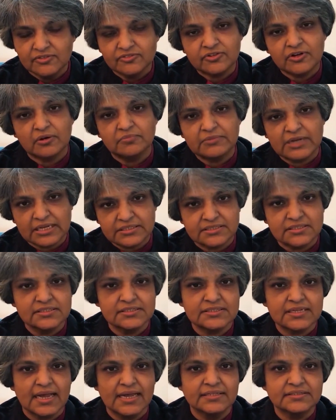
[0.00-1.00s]
from
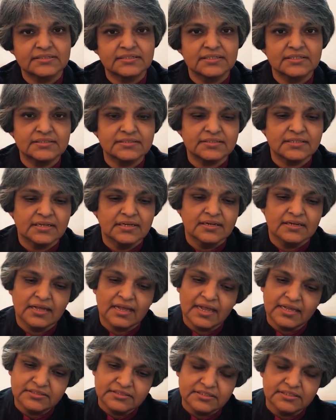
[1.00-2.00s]
natural sciences,
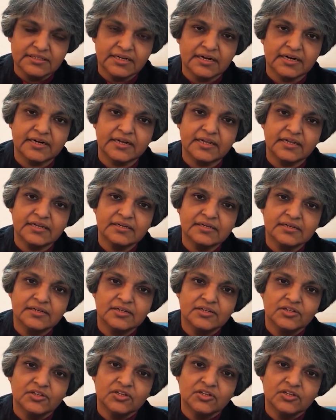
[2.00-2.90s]
engineering,